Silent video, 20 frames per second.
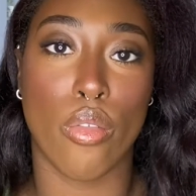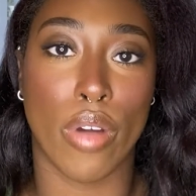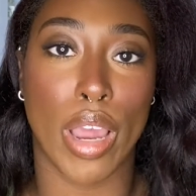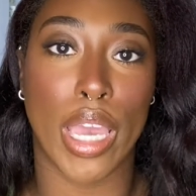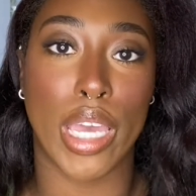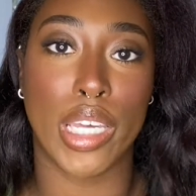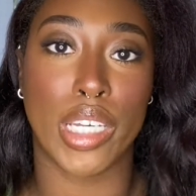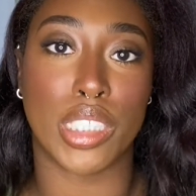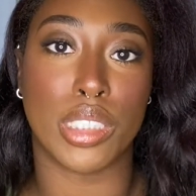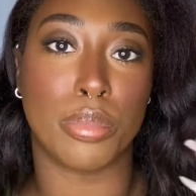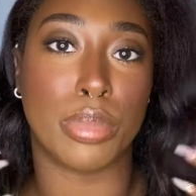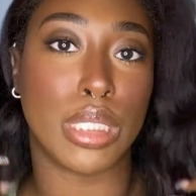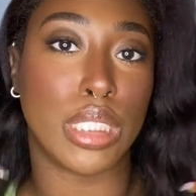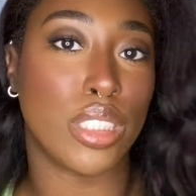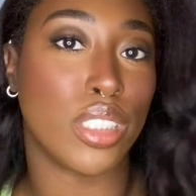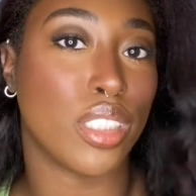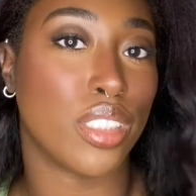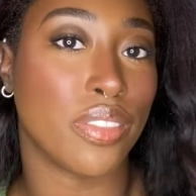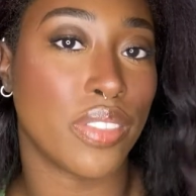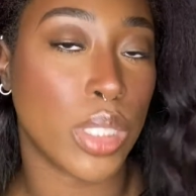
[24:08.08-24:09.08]
right, Honey
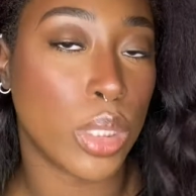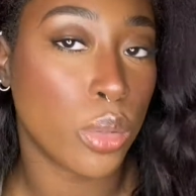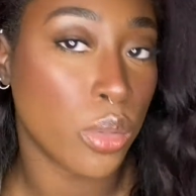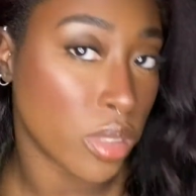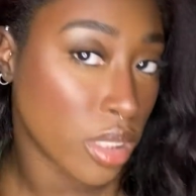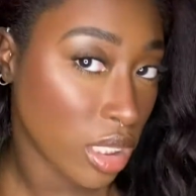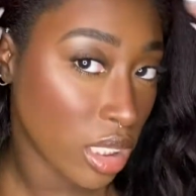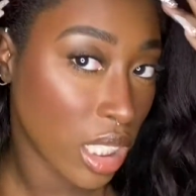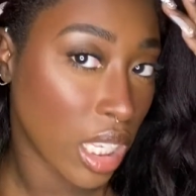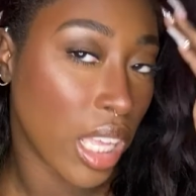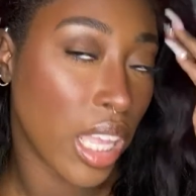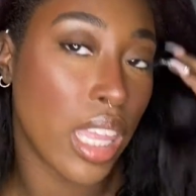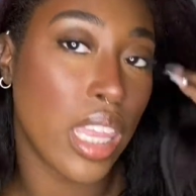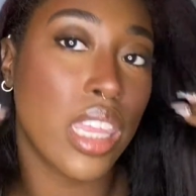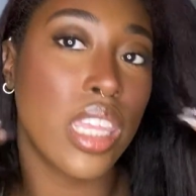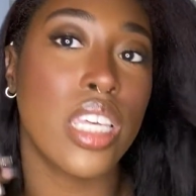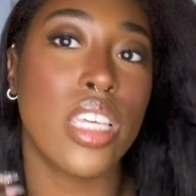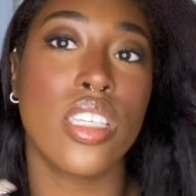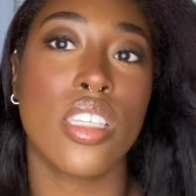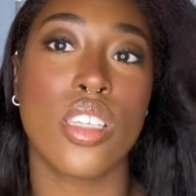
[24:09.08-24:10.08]
Bunches votes.
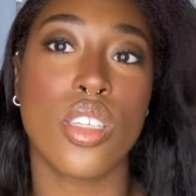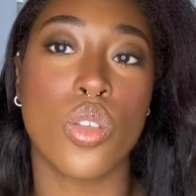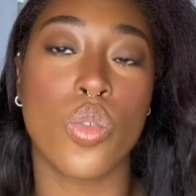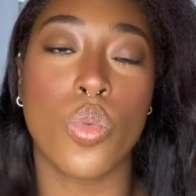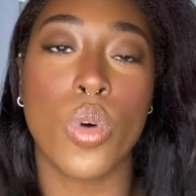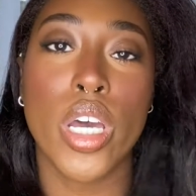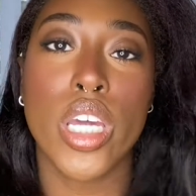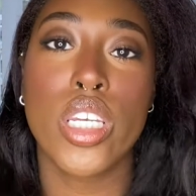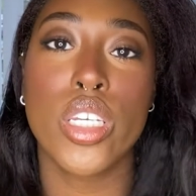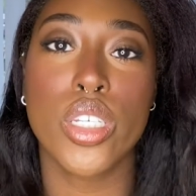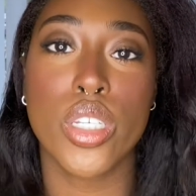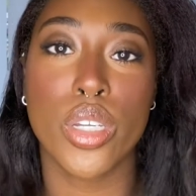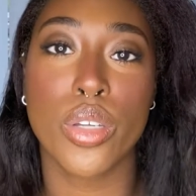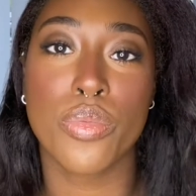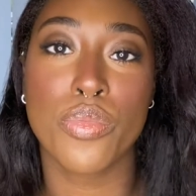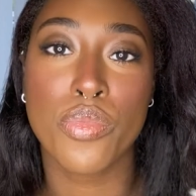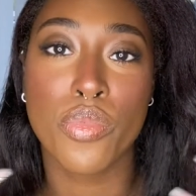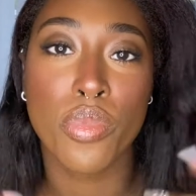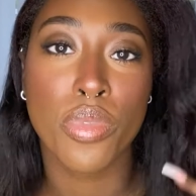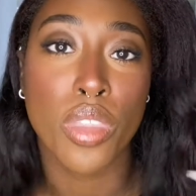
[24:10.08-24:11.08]
This is what
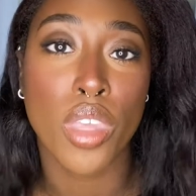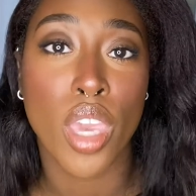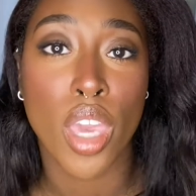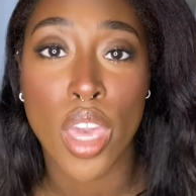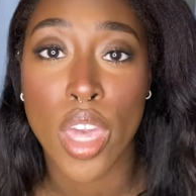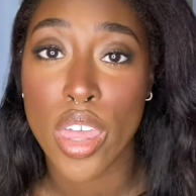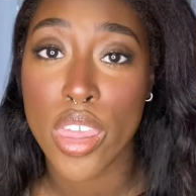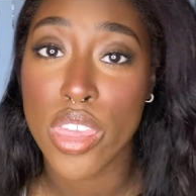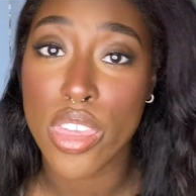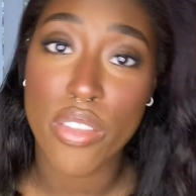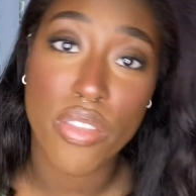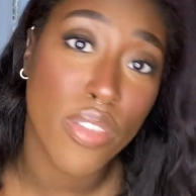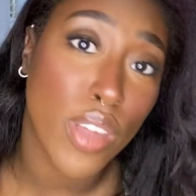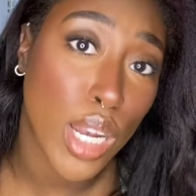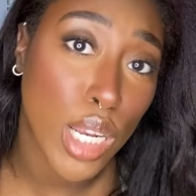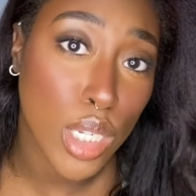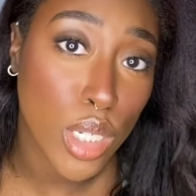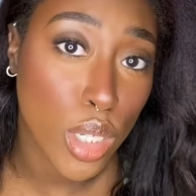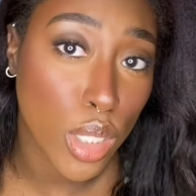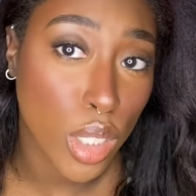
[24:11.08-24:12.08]
the
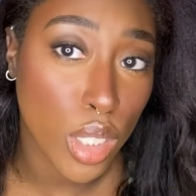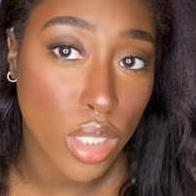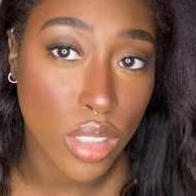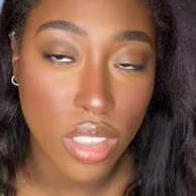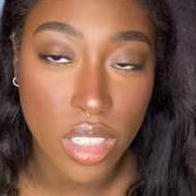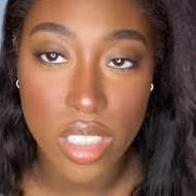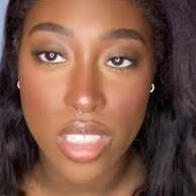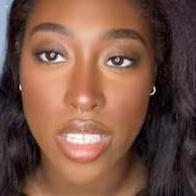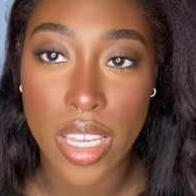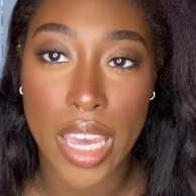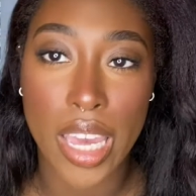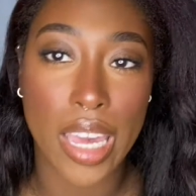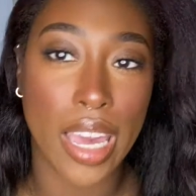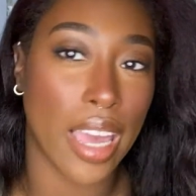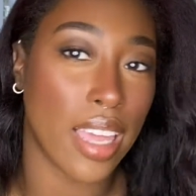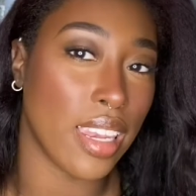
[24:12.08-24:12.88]
finished look looks like.